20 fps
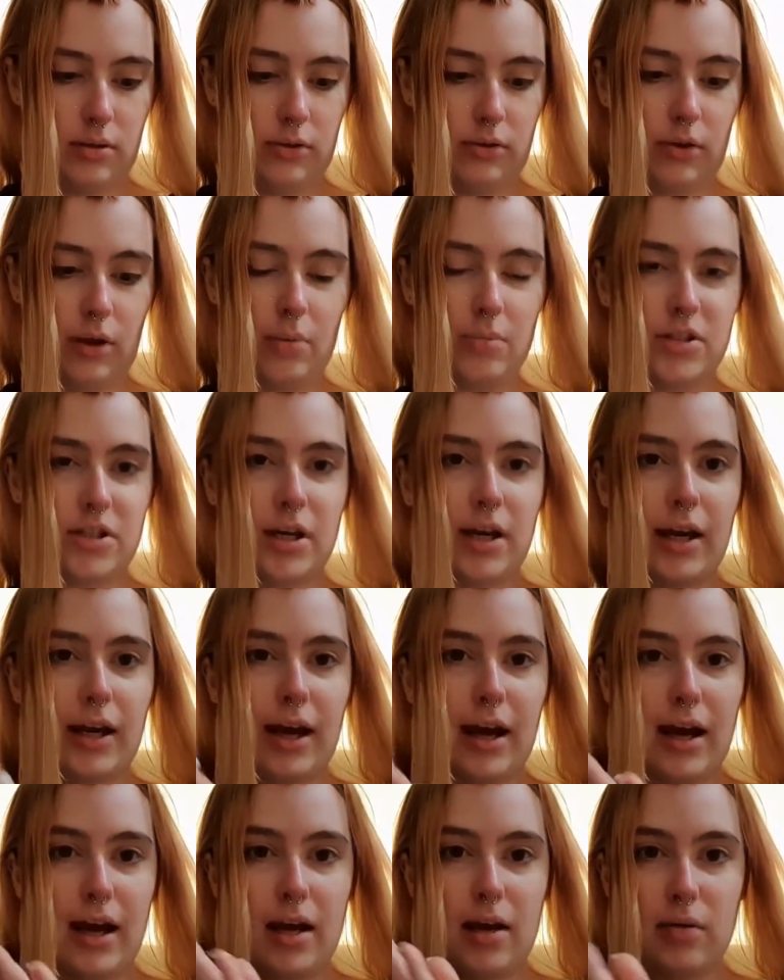So I'm just going to
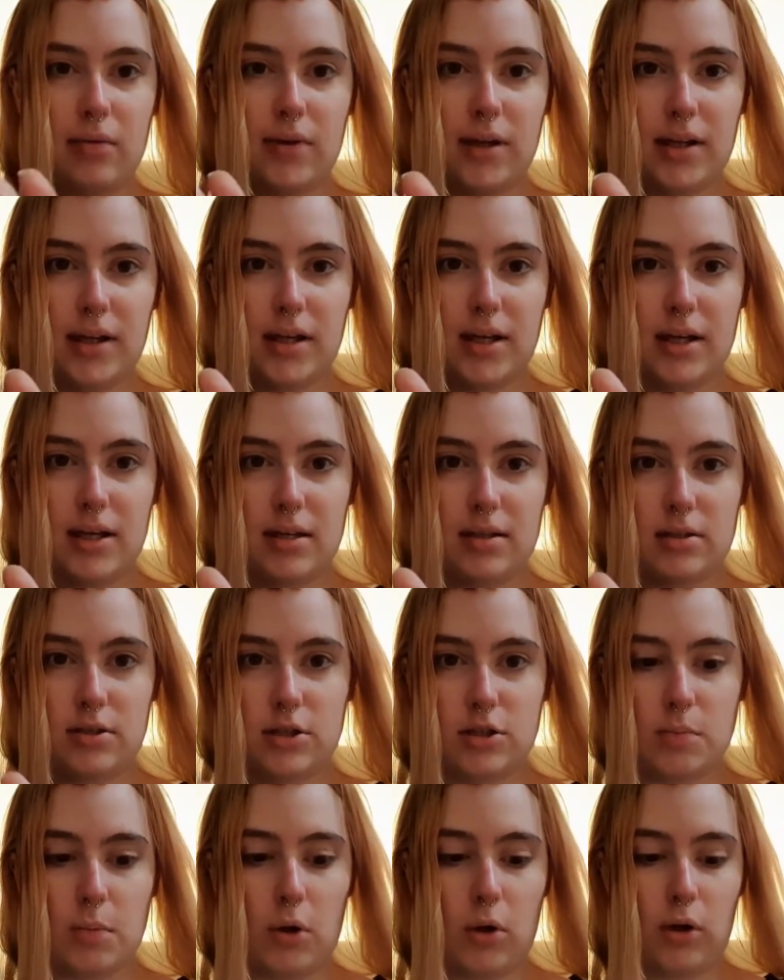get a really
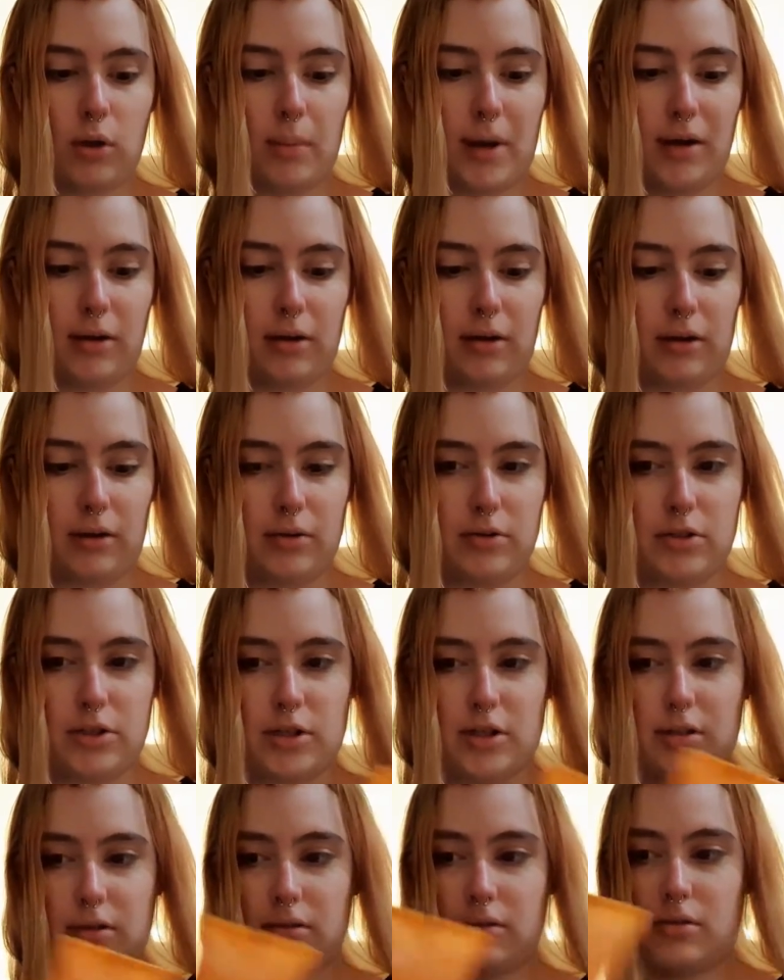small amount of
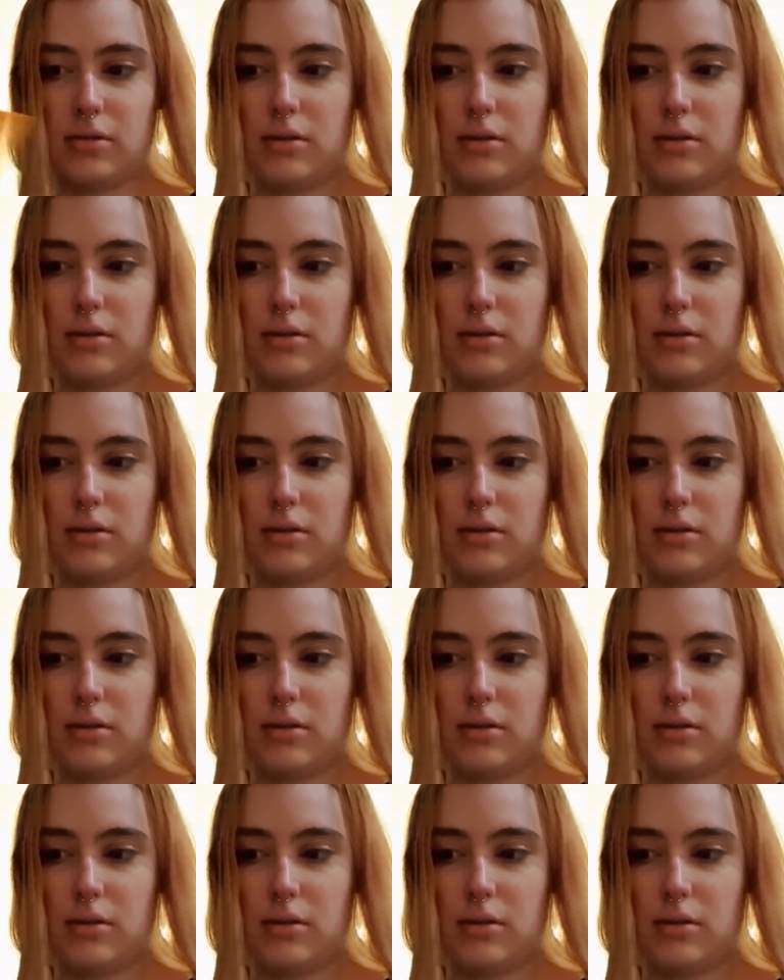lotion